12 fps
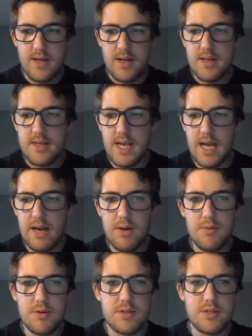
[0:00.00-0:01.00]
Now I
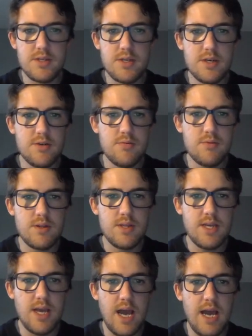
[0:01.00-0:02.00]
want to know
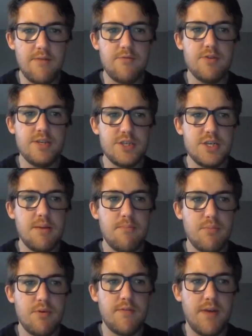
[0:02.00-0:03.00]
the average
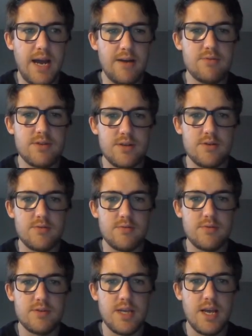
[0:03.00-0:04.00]
number of
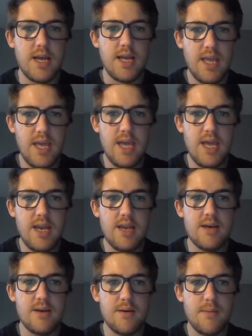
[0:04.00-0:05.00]
households
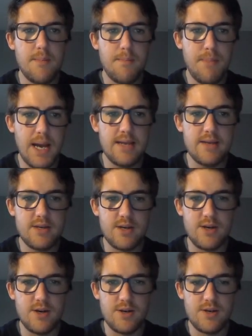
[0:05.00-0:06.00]
in
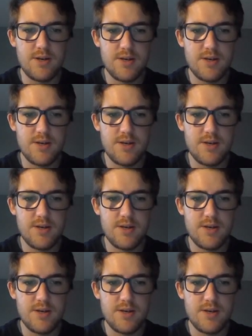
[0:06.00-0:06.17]
Bangkok.